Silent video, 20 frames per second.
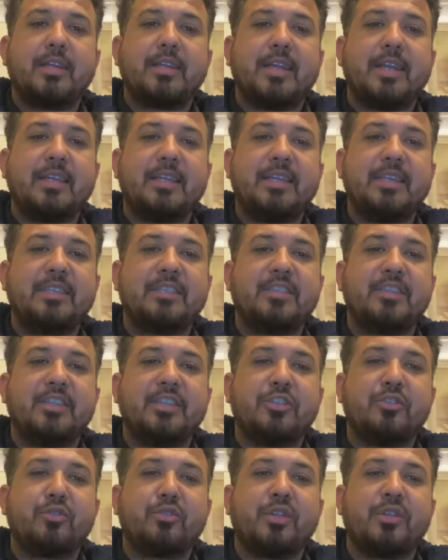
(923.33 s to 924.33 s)
can enter
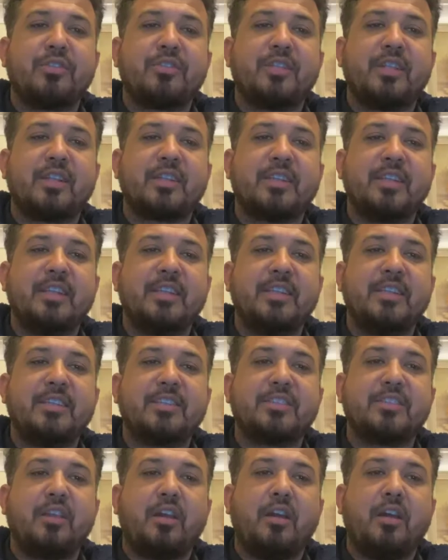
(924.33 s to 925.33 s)
into contract in
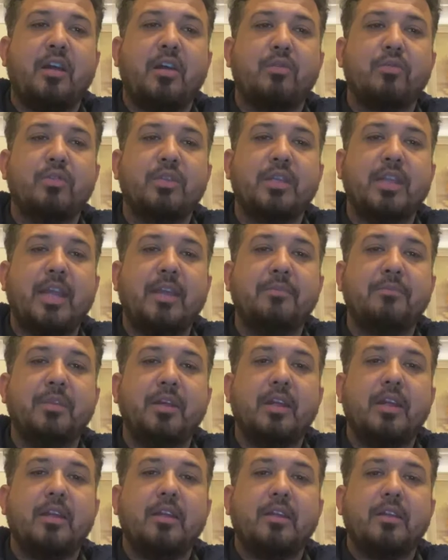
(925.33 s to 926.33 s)
its own name,
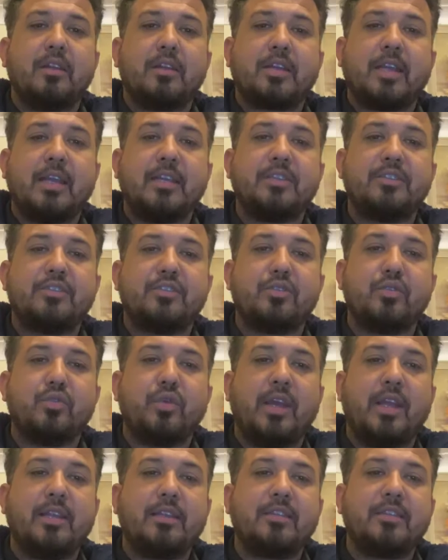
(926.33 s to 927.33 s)
can
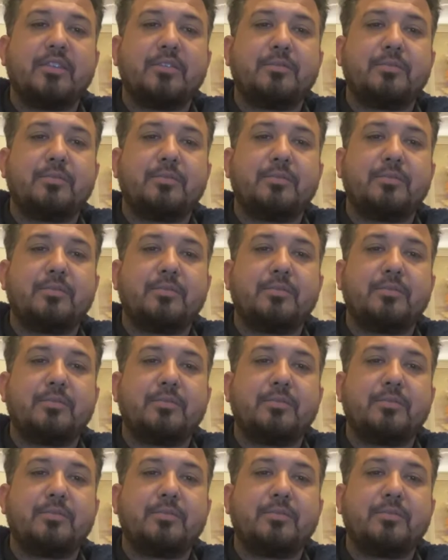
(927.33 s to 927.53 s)
sue and